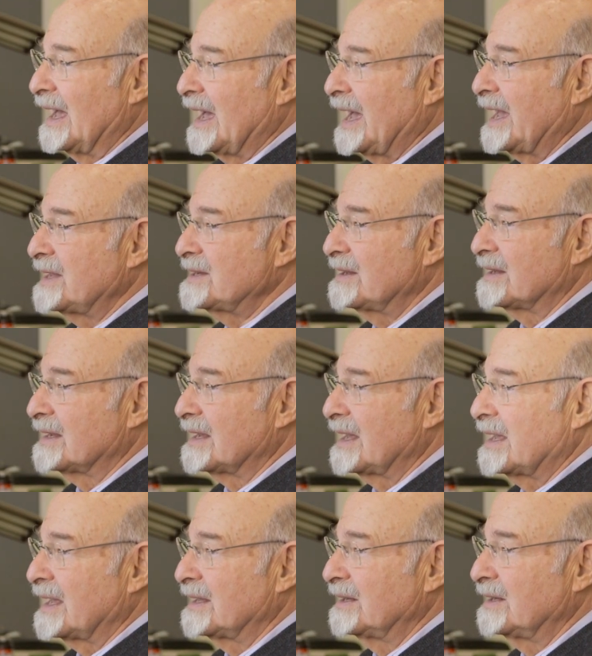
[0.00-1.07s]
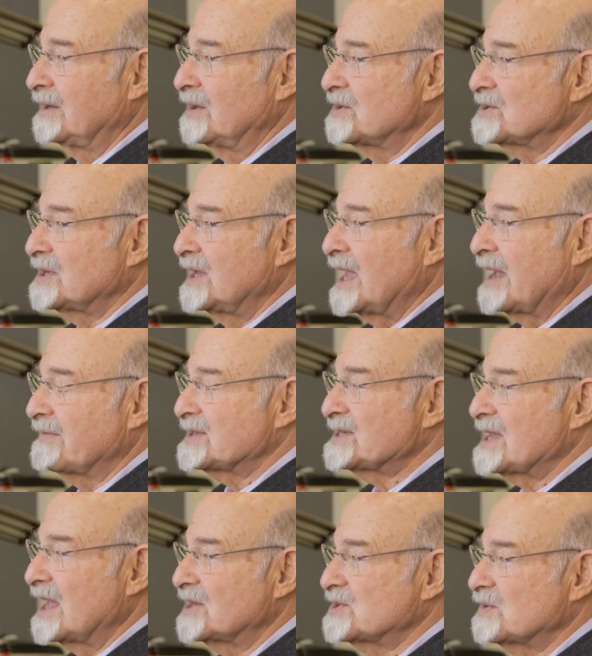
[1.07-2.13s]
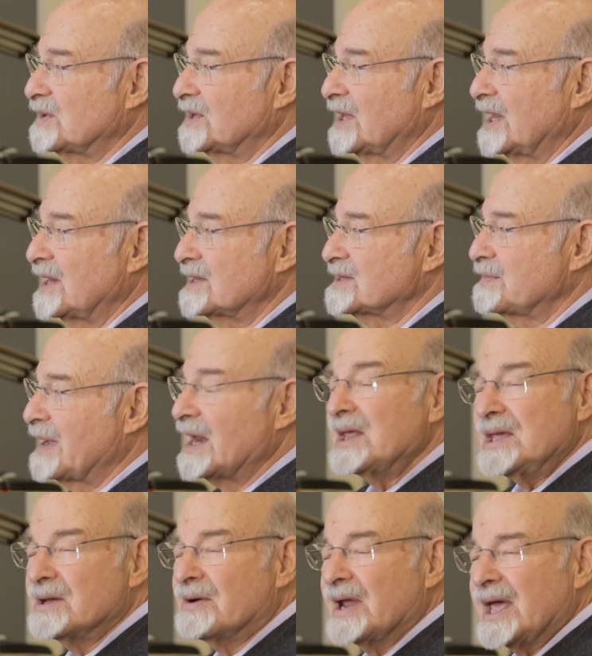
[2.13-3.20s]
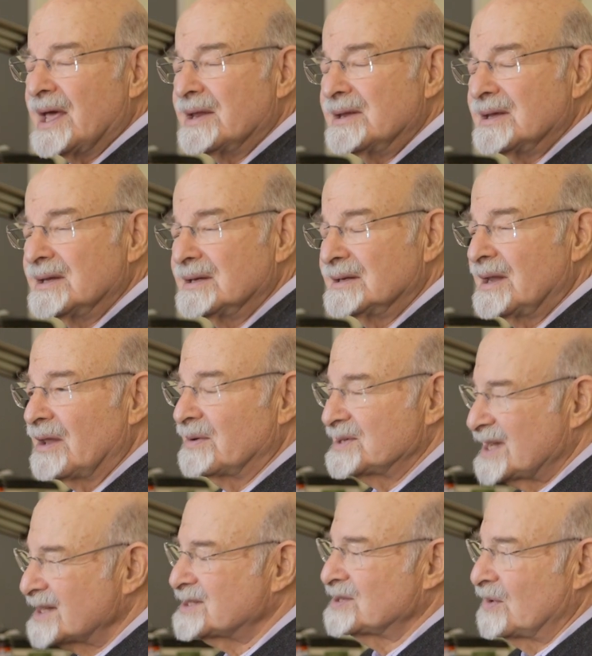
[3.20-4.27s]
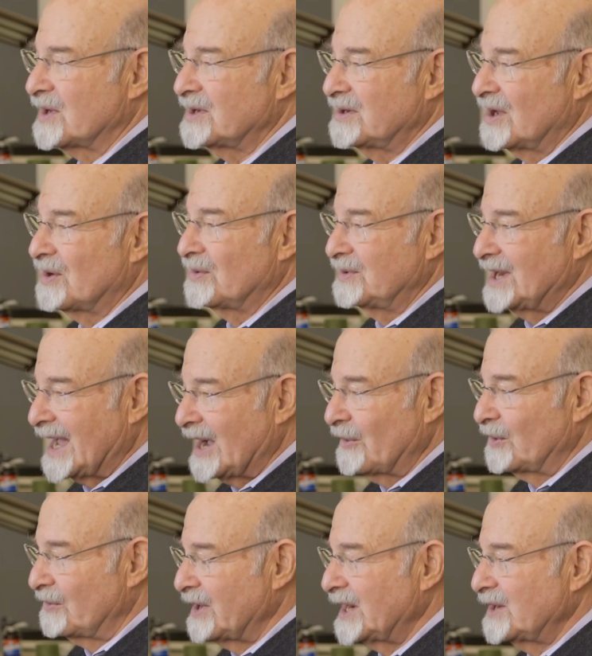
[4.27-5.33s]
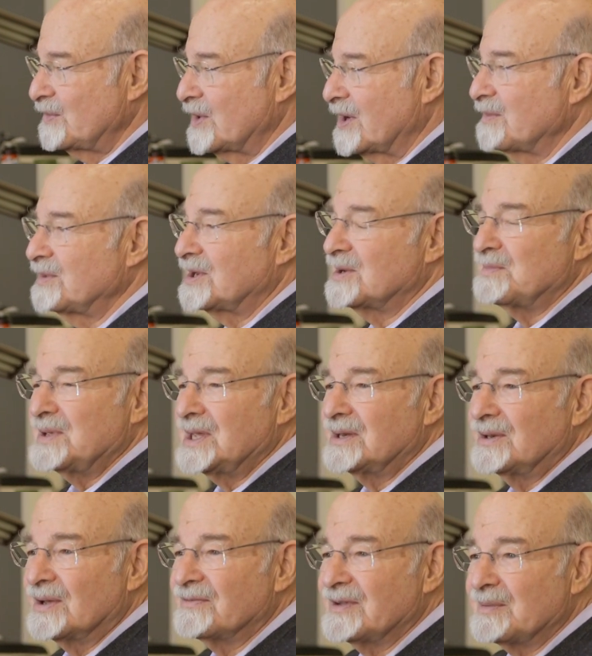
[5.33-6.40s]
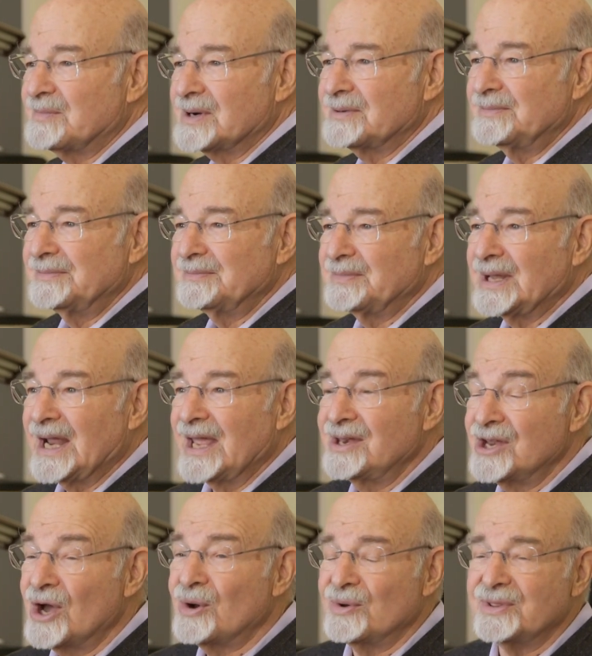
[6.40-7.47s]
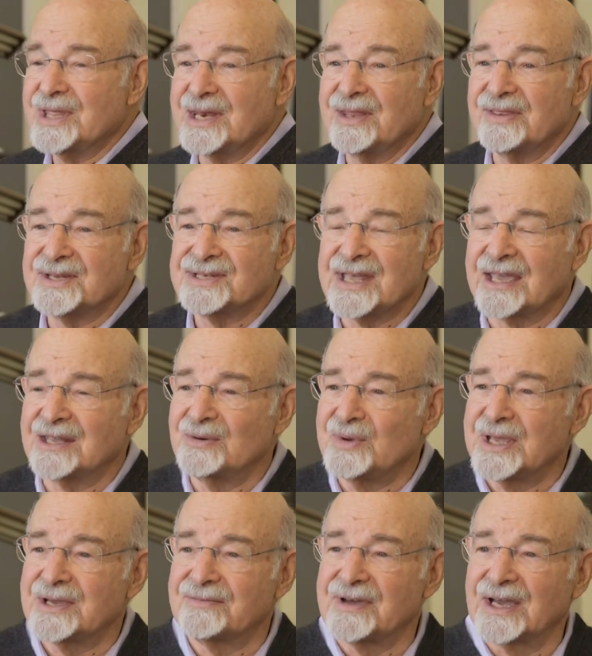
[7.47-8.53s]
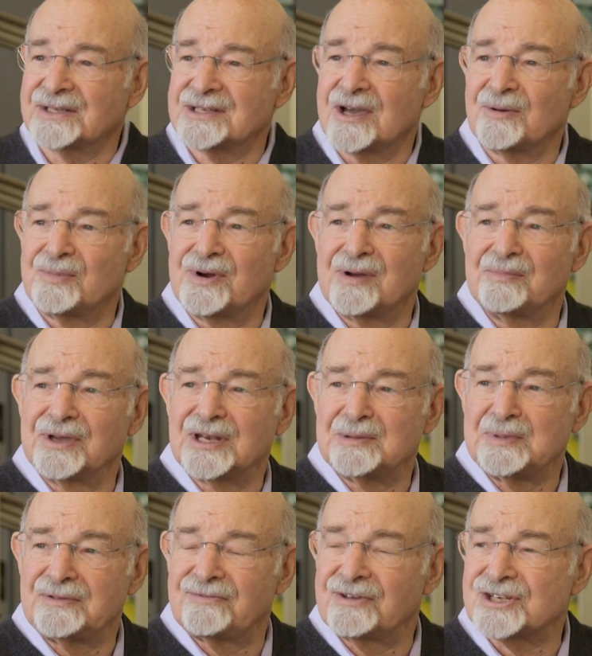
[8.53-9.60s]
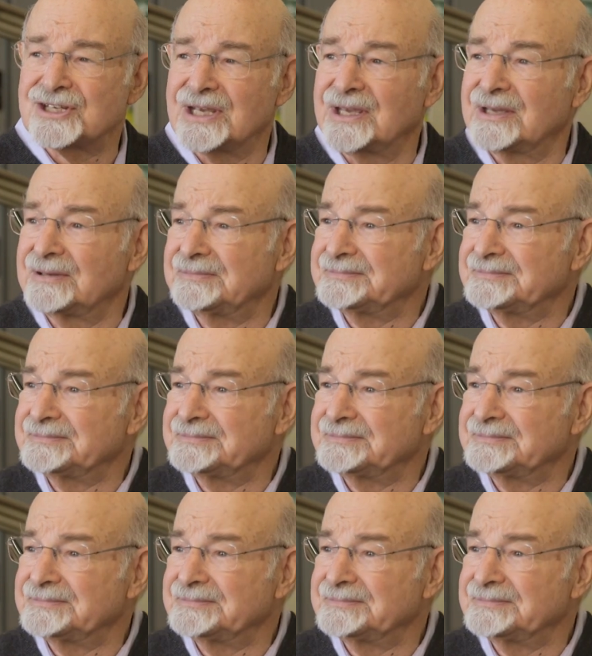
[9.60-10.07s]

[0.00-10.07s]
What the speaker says: I usually have a schedule that is about a year ahead. In other words, I sort of know now already where I'm going to be in November, but I know that in the second week of October I'm going to be fishing.